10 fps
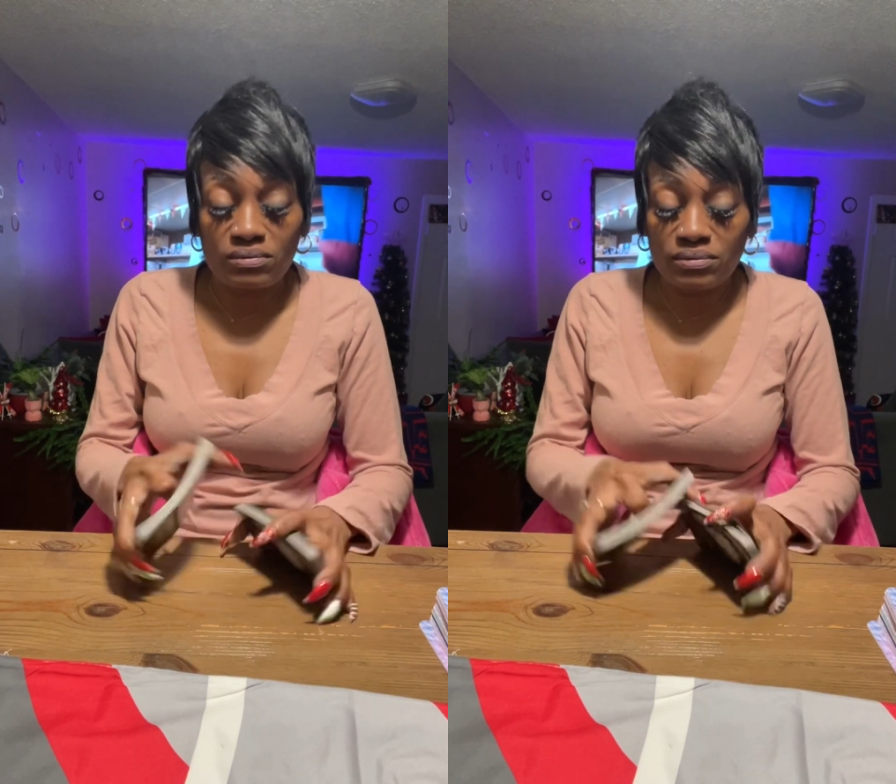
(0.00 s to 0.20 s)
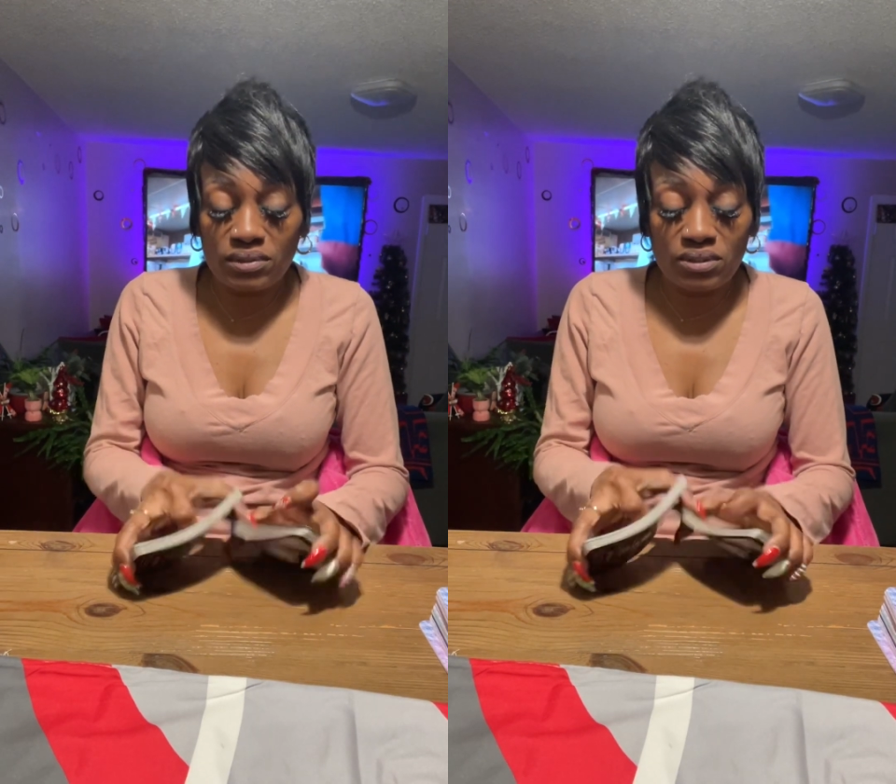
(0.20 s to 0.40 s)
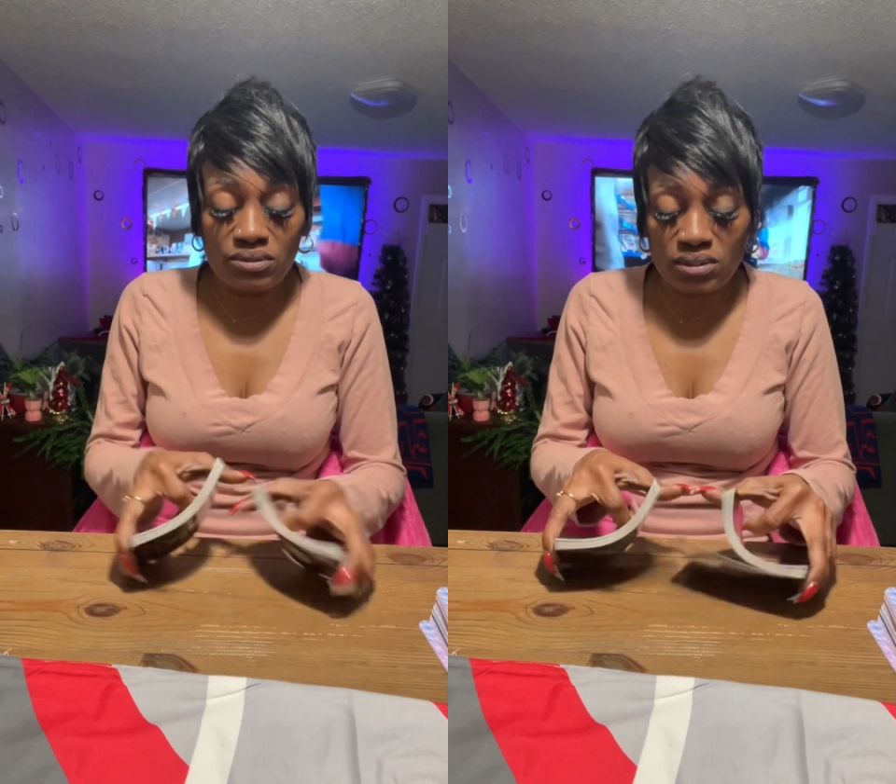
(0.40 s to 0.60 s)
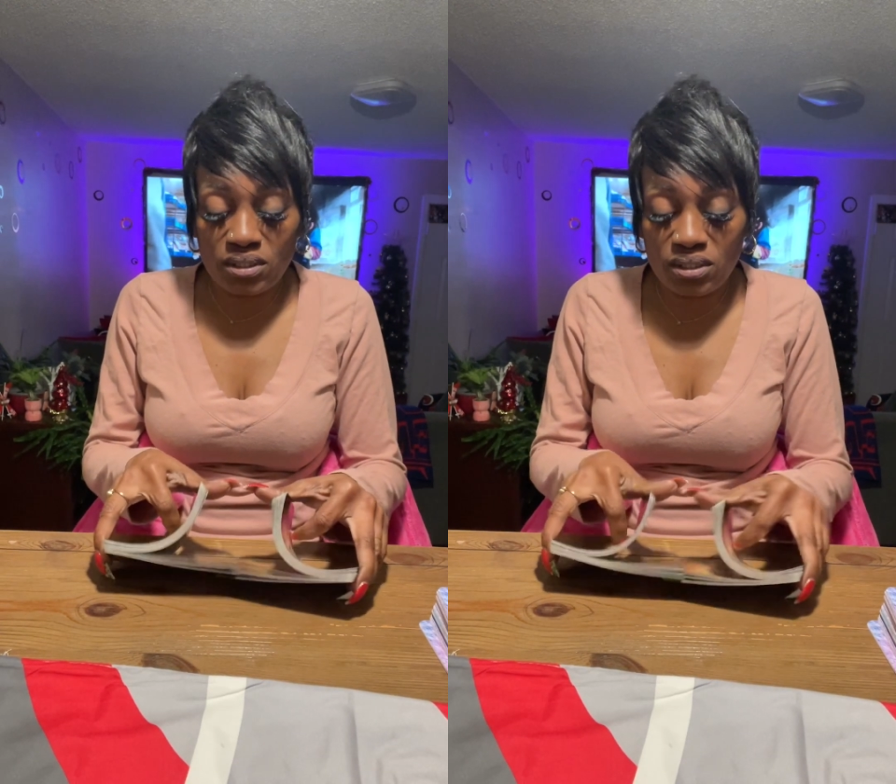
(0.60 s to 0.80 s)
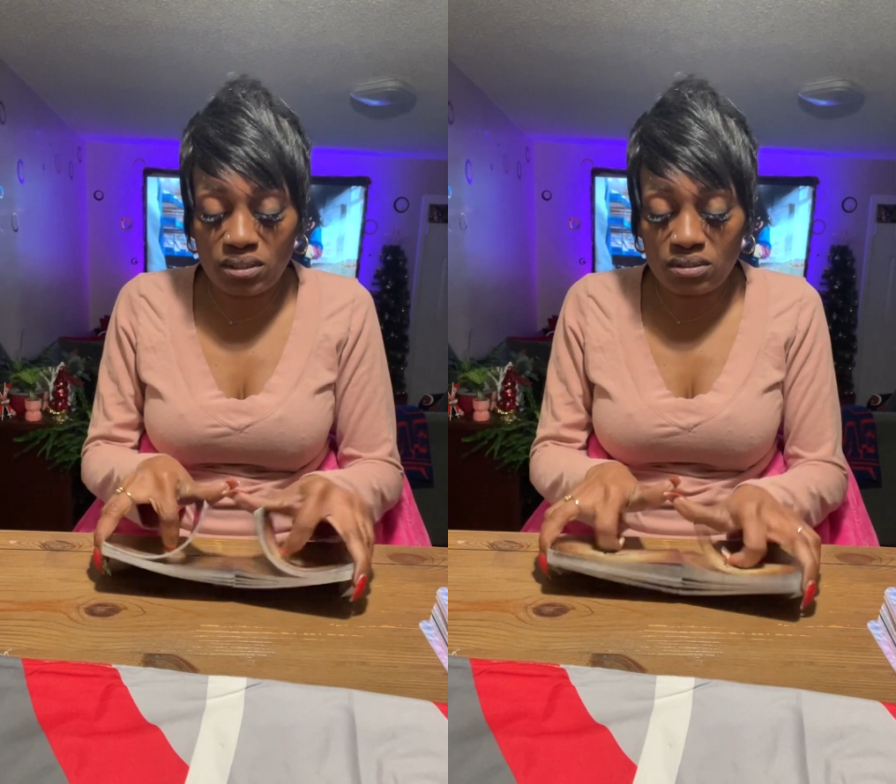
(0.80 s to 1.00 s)

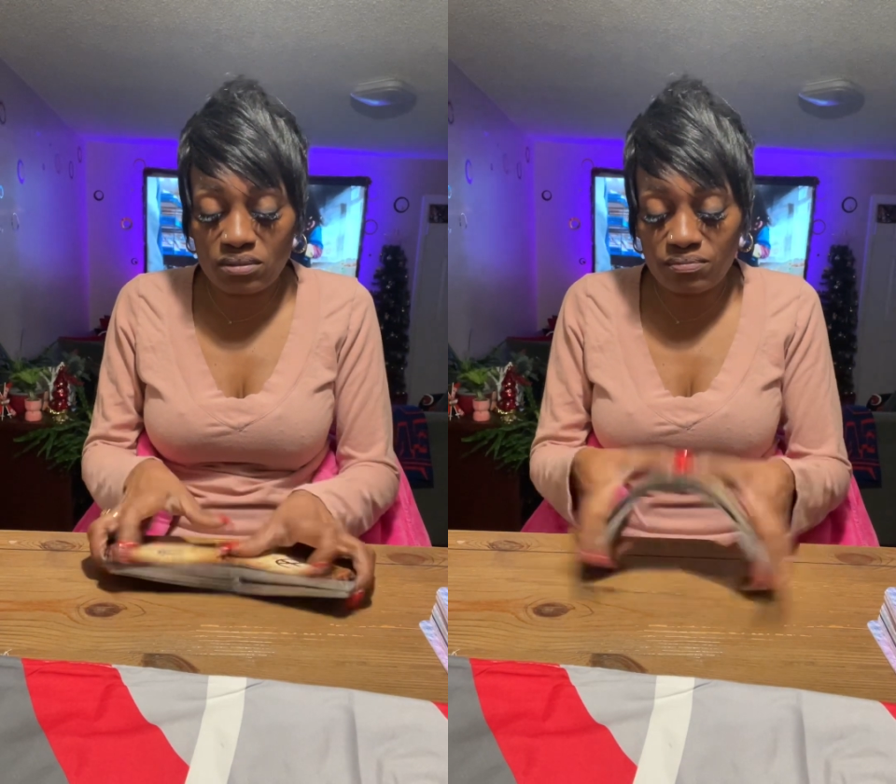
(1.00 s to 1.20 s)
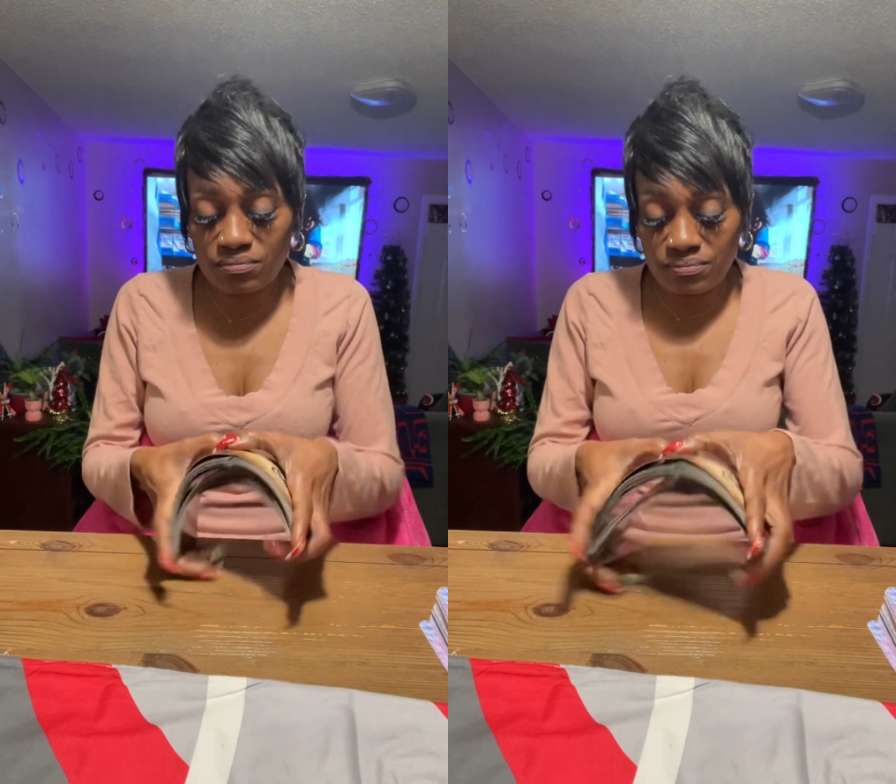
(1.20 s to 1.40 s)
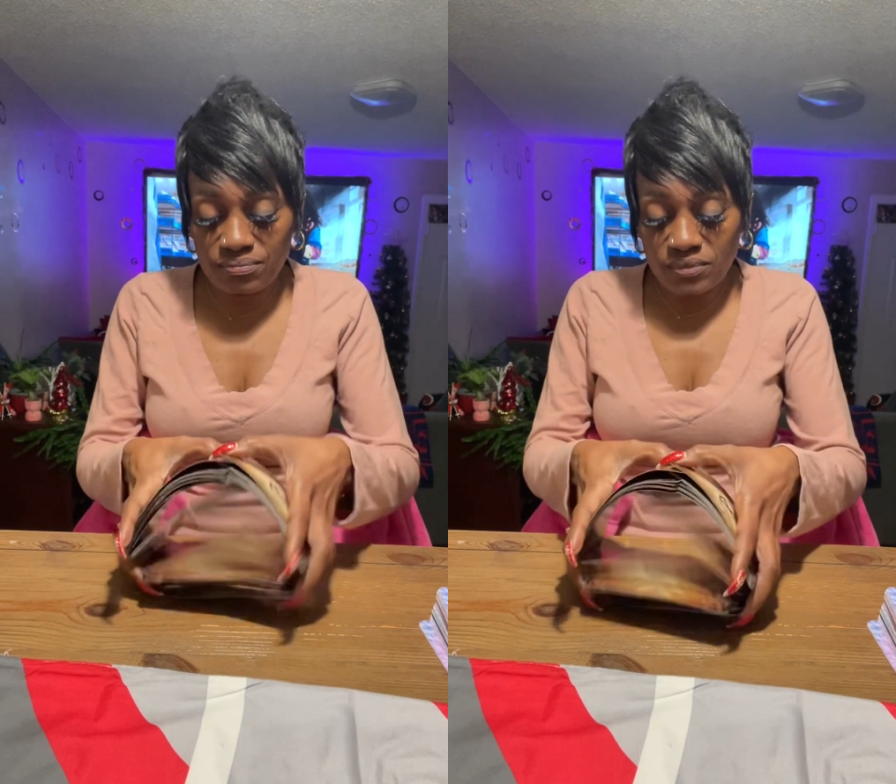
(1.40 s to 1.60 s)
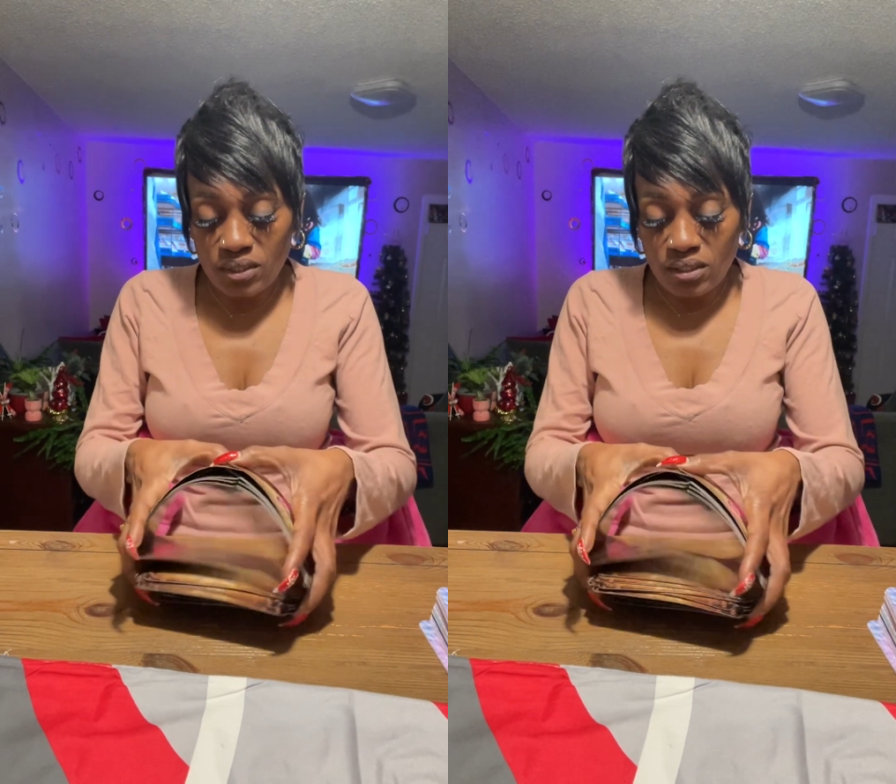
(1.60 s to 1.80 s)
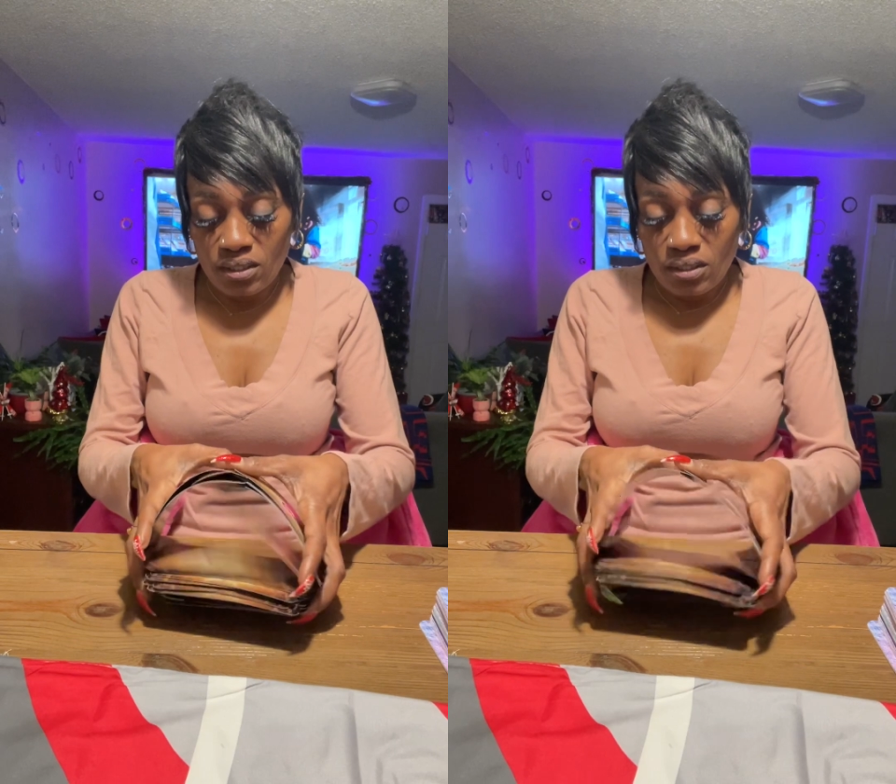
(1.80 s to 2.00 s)
understanding
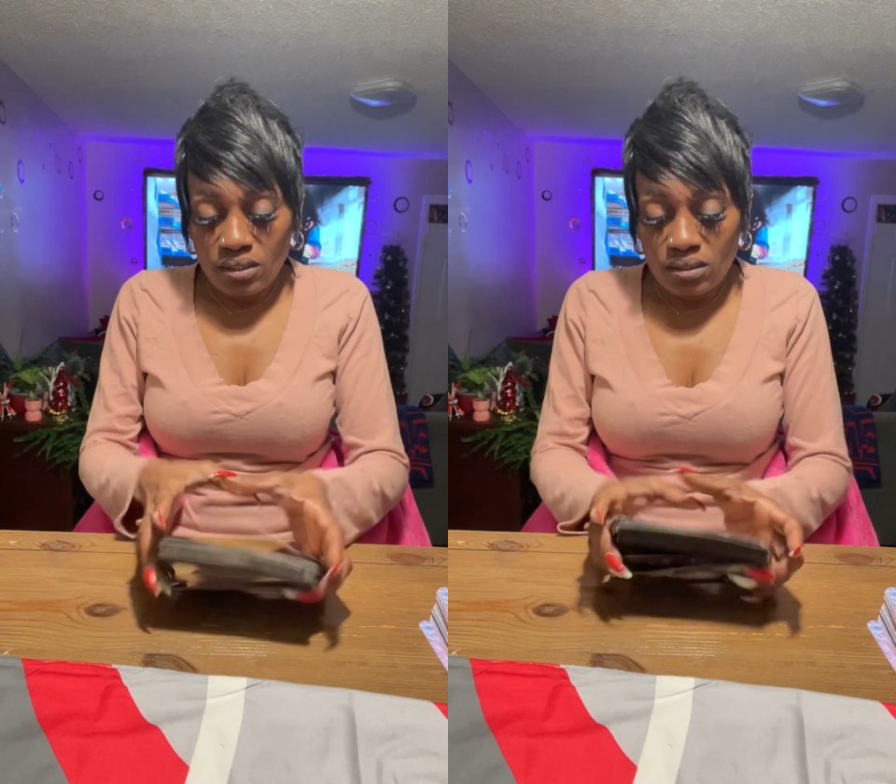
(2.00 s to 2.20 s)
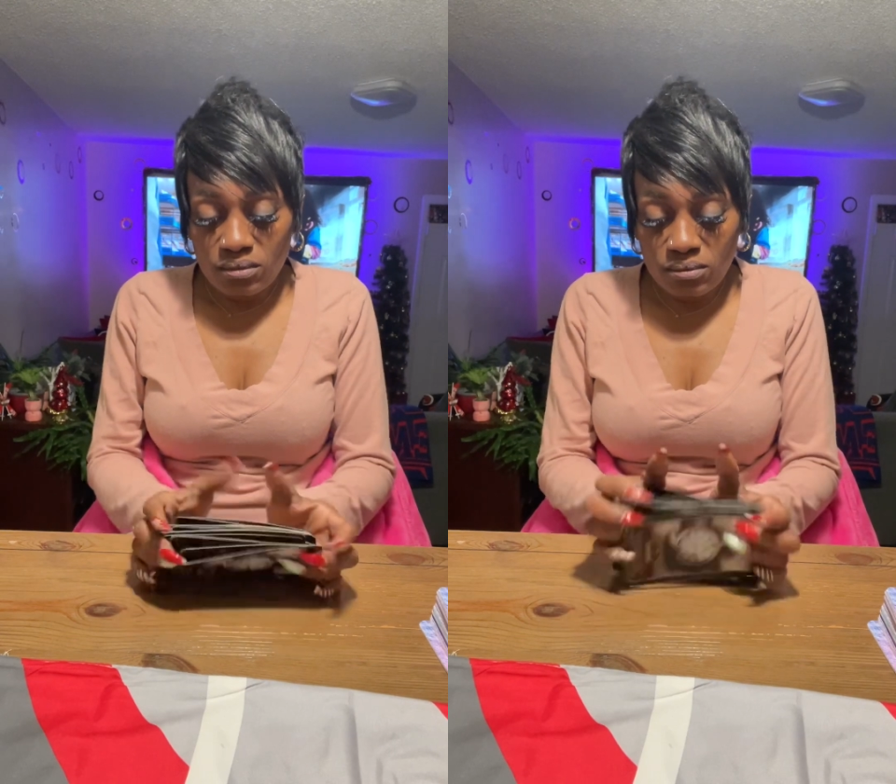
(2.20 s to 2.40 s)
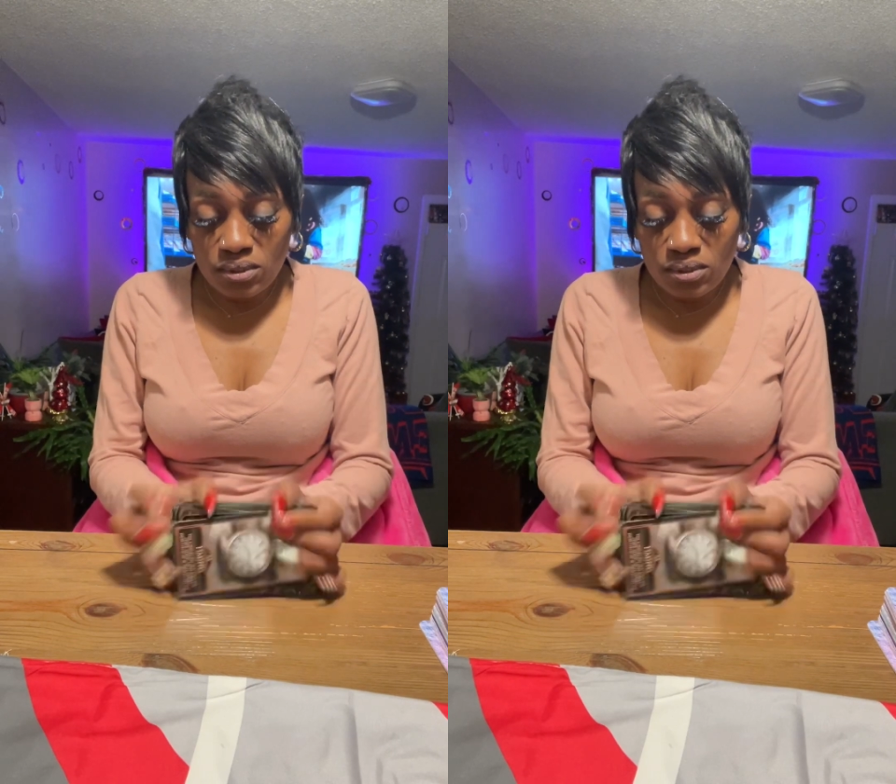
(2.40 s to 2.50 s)
for